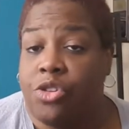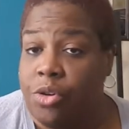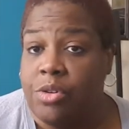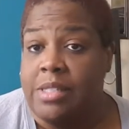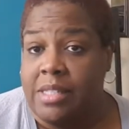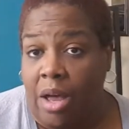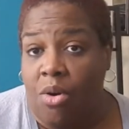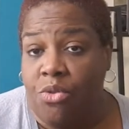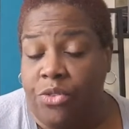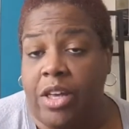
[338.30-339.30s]
with
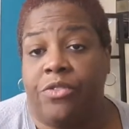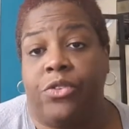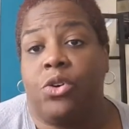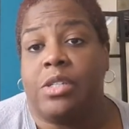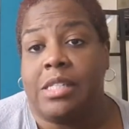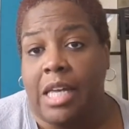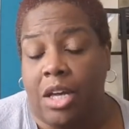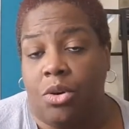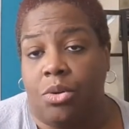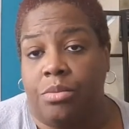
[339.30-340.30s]
yourself if you're
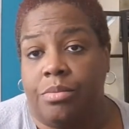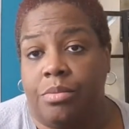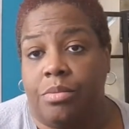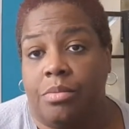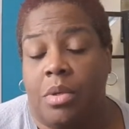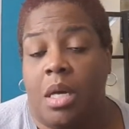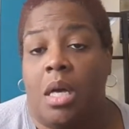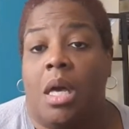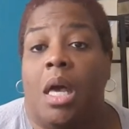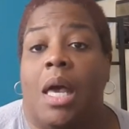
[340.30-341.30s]
single.
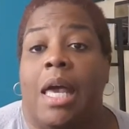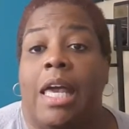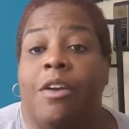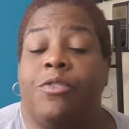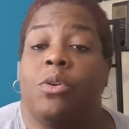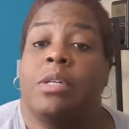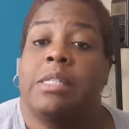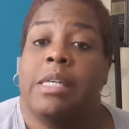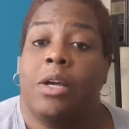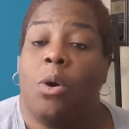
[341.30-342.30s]
If you're a
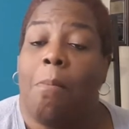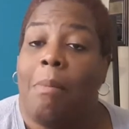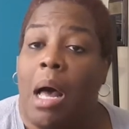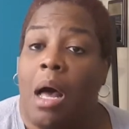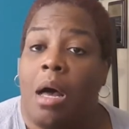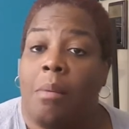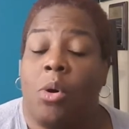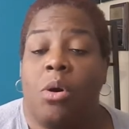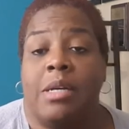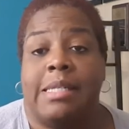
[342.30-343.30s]
single mom
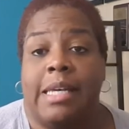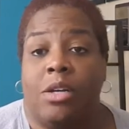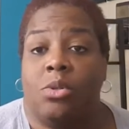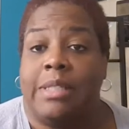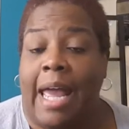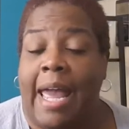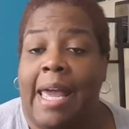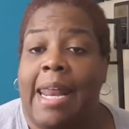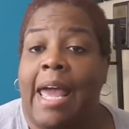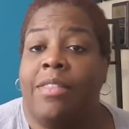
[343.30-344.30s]
or a single
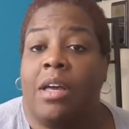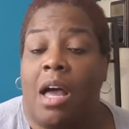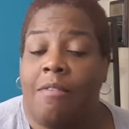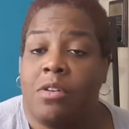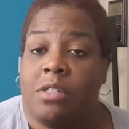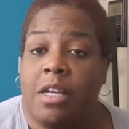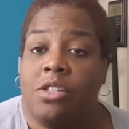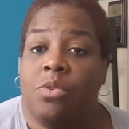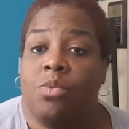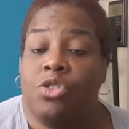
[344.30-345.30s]
dad, have the
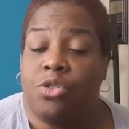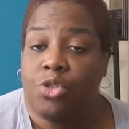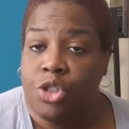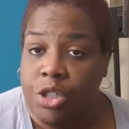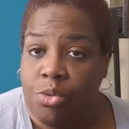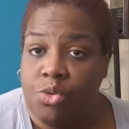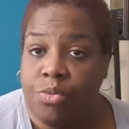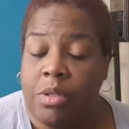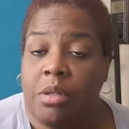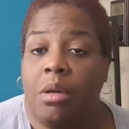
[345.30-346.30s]
conversation with your
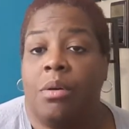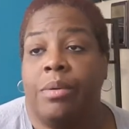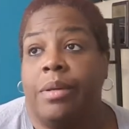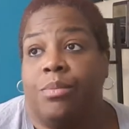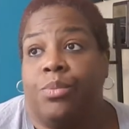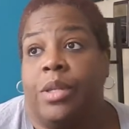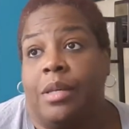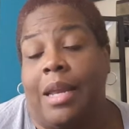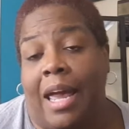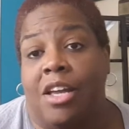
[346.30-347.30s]
children on, with
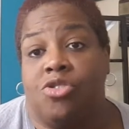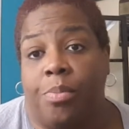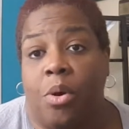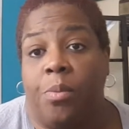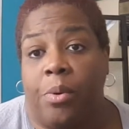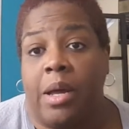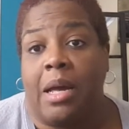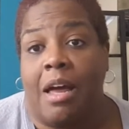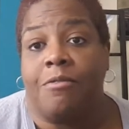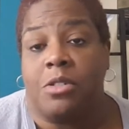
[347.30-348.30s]
an age-appropriate
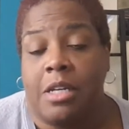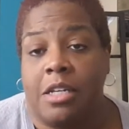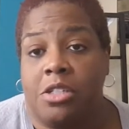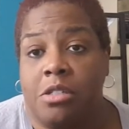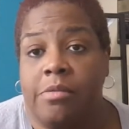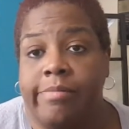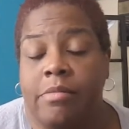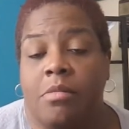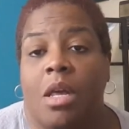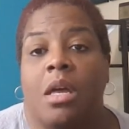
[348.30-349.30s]
conversation.
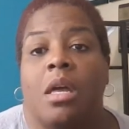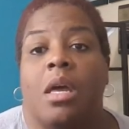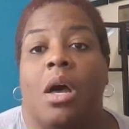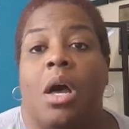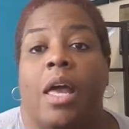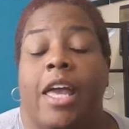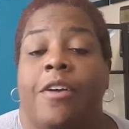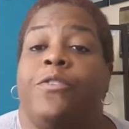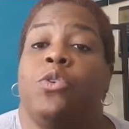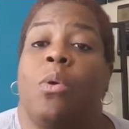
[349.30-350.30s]

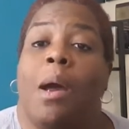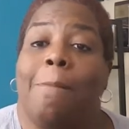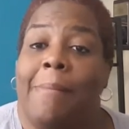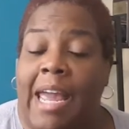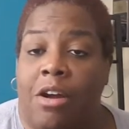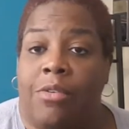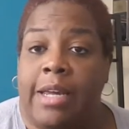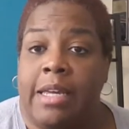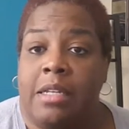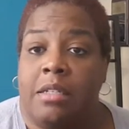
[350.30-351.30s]
If you are
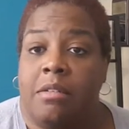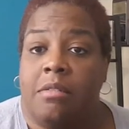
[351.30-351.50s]
married